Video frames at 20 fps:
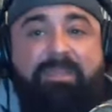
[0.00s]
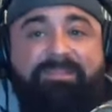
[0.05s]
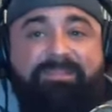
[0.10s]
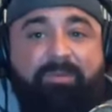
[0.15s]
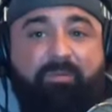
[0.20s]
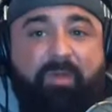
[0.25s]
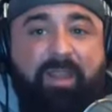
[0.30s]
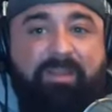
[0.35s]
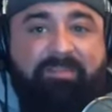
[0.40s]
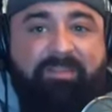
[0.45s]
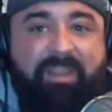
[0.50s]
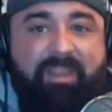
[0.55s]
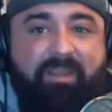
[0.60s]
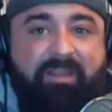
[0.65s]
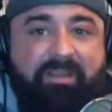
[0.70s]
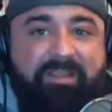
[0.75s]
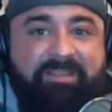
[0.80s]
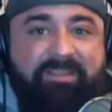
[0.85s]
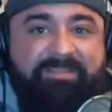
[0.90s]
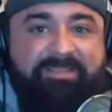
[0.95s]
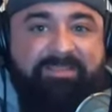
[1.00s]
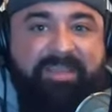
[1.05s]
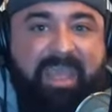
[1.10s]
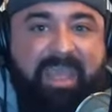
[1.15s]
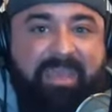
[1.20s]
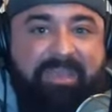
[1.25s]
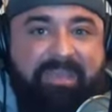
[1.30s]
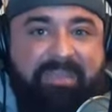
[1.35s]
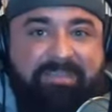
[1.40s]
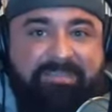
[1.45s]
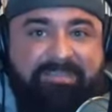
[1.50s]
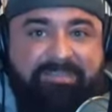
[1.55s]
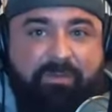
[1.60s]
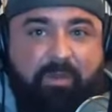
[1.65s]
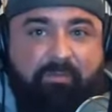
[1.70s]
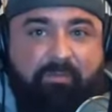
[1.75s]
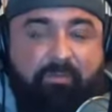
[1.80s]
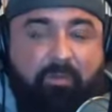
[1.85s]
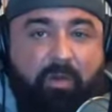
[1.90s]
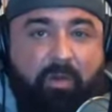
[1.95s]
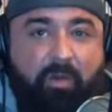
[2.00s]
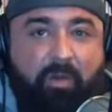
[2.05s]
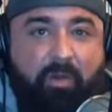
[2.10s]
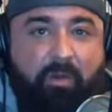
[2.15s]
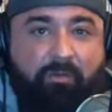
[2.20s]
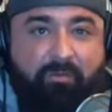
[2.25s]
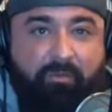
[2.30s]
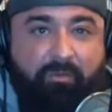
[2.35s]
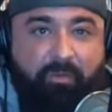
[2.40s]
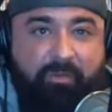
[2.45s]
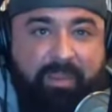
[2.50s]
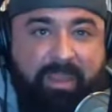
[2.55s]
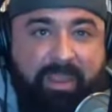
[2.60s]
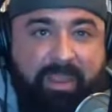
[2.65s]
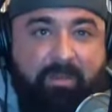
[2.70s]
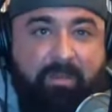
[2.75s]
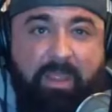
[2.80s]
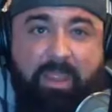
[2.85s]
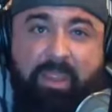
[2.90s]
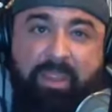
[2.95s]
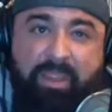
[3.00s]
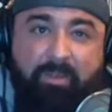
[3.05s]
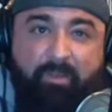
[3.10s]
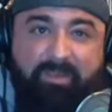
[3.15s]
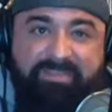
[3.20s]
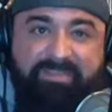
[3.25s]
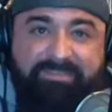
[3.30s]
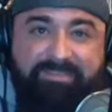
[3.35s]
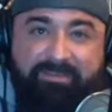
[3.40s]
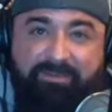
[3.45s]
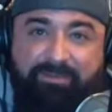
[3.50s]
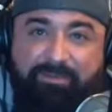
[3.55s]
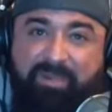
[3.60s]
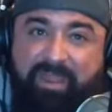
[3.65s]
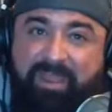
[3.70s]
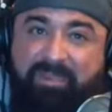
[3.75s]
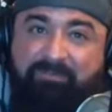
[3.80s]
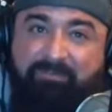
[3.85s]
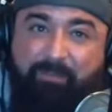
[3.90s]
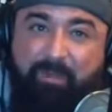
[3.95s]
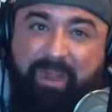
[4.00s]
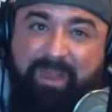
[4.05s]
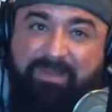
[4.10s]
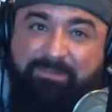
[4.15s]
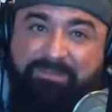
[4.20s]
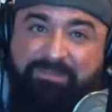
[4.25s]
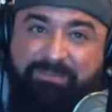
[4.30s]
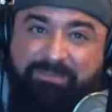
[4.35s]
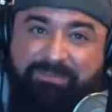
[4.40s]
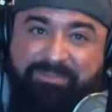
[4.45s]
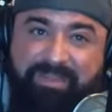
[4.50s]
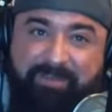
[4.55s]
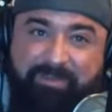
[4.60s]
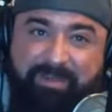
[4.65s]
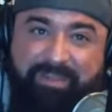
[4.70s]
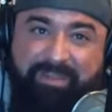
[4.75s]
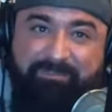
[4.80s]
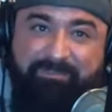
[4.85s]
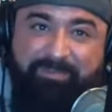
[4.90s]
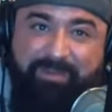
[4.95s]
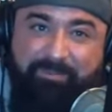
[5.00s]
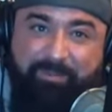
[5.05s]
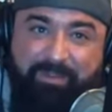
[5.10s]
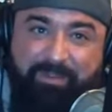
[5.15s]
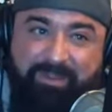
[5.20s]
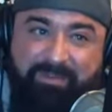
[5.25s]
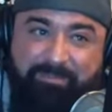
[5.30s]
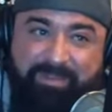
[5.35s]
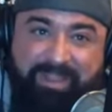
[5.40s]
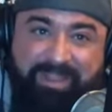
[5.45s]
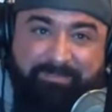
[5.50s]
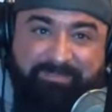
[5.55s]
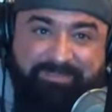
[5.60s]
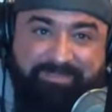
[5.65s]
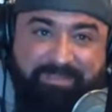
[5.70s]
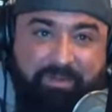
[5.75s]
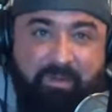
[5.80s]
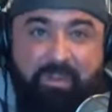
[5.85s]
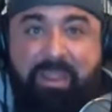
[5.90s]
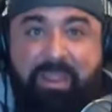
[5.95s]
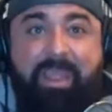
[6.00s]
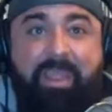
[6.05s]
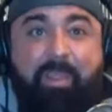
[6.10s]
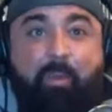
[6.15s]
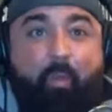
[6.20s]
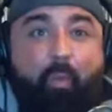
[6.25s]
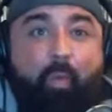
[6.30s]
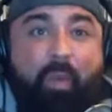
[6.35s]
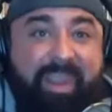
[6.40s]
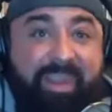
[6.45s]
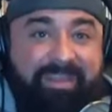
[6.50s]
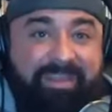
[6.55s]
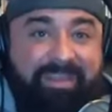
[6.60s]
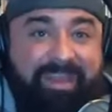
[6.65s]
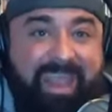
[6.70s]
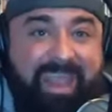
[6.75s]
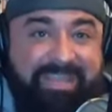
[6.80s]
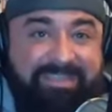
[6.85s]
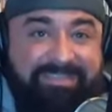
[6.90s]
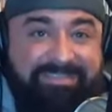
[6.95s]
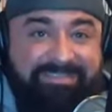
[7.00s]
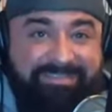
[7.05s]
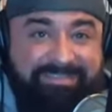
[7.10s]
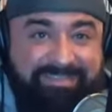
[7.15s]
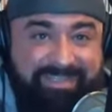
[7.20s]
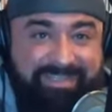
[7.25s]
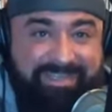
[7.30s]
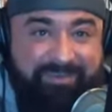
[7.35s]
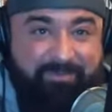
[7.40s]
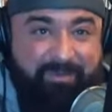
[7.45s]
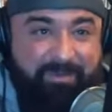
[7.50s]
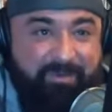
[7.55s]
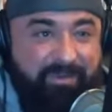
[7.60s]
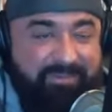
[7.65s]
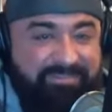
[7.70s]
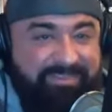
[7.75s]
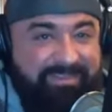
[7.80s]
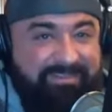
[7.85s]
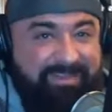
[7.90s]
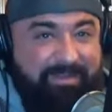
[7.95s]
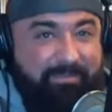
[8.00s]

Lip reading: So right there it is. That is so far our tool count. And we still do have random tools coming in and people hitting me up. So wait and see. We always get